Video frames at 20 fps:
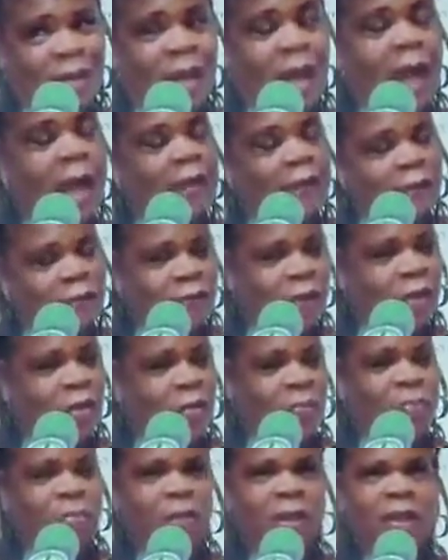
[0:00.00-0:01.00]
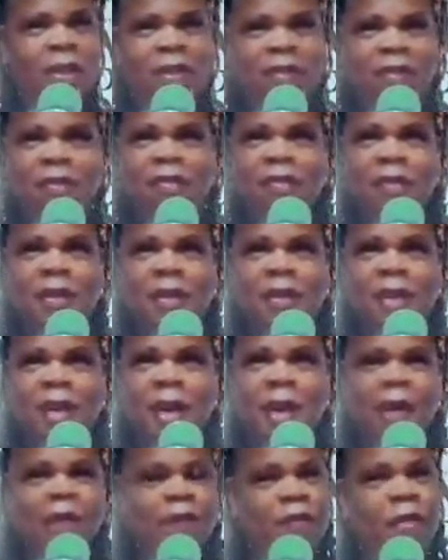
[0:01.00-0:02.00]
I felt peace.
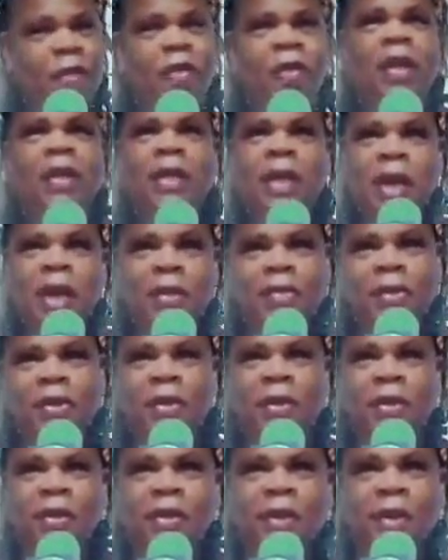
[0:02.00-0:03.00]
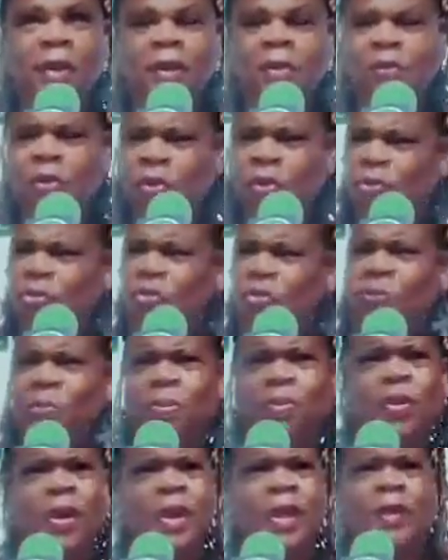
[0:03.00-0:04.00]
I felt clarity were you
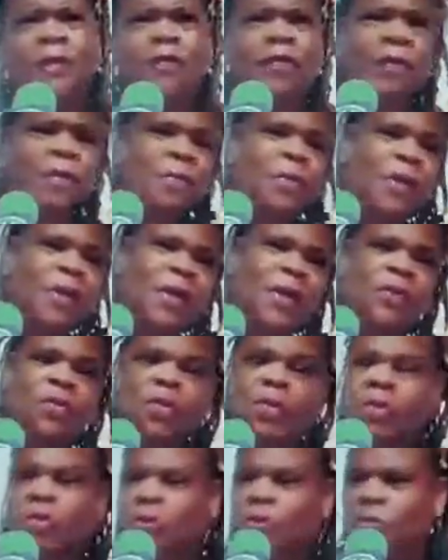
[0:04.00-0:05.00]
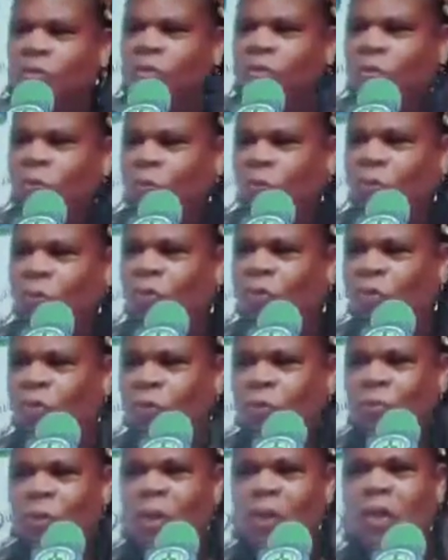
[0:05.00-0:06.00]
praying for me? Were you were you
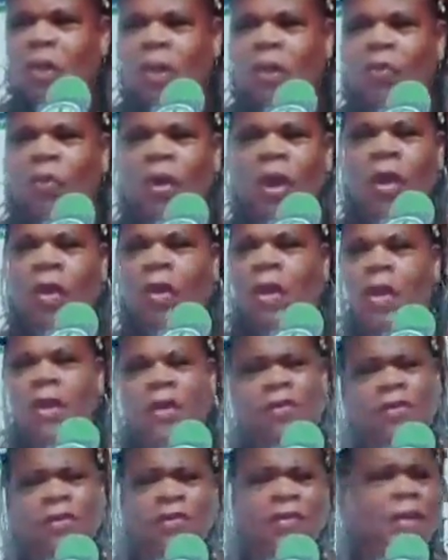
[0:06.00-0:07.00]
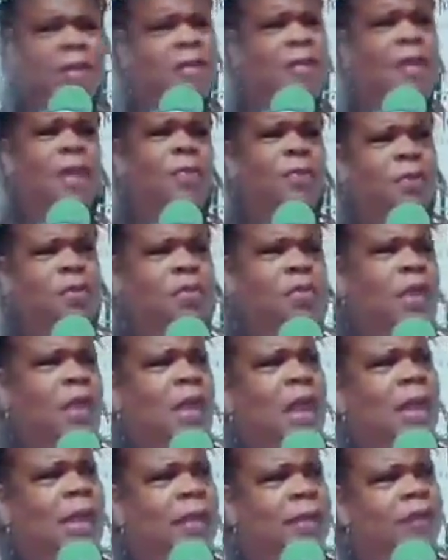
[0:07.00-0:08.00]
speaking? Wow. She said they would say
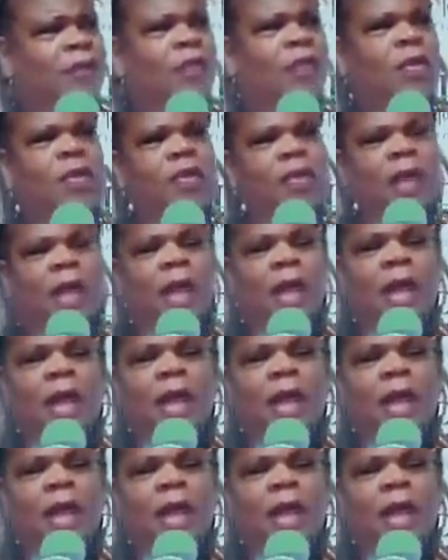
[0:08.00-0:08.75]
I could feel that.